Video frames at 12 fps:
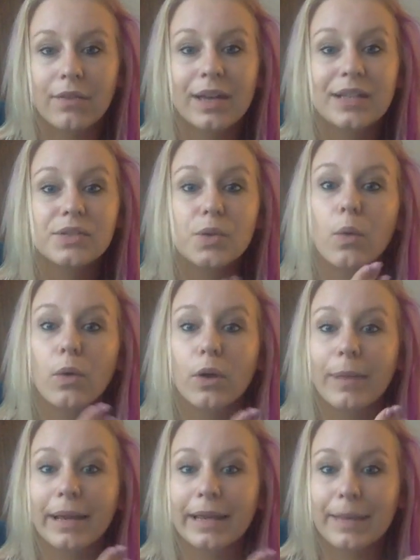list or
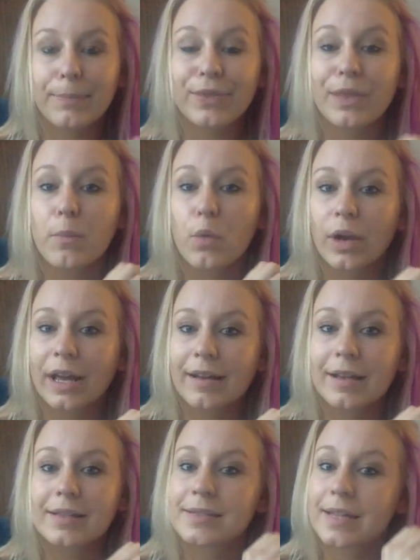by keeping them
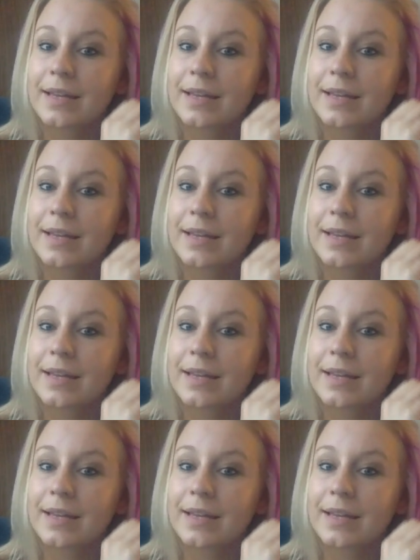organized